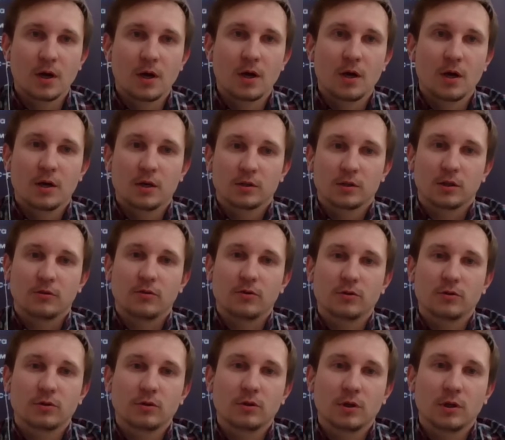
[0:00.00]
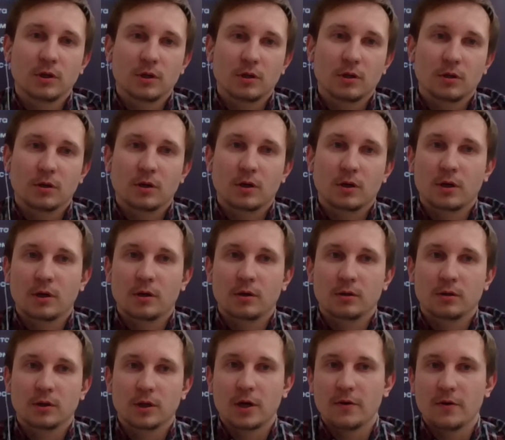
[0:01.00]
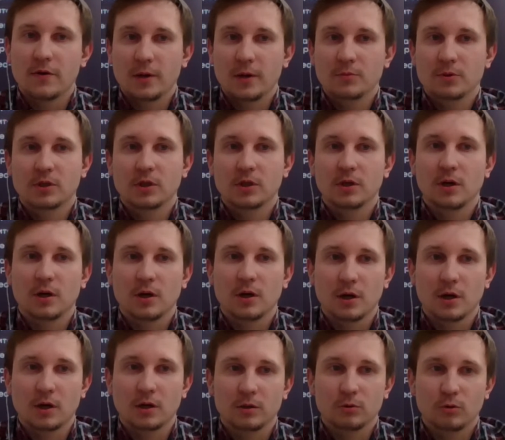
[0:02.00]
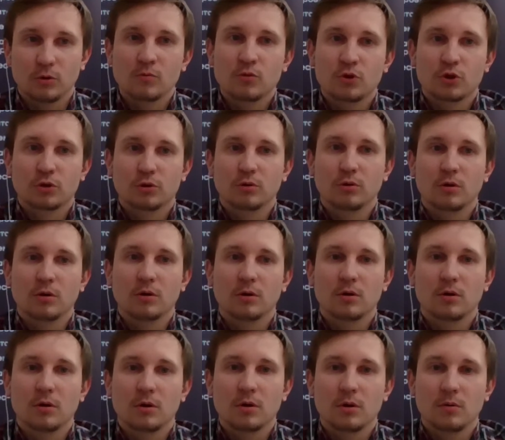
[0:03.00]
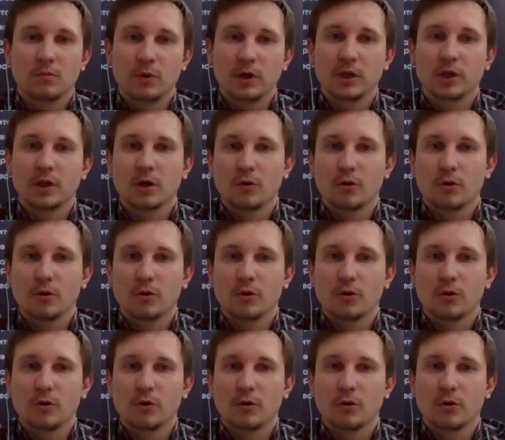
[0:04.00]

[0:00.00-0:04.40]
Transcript: ISIM to get the maximum output of it,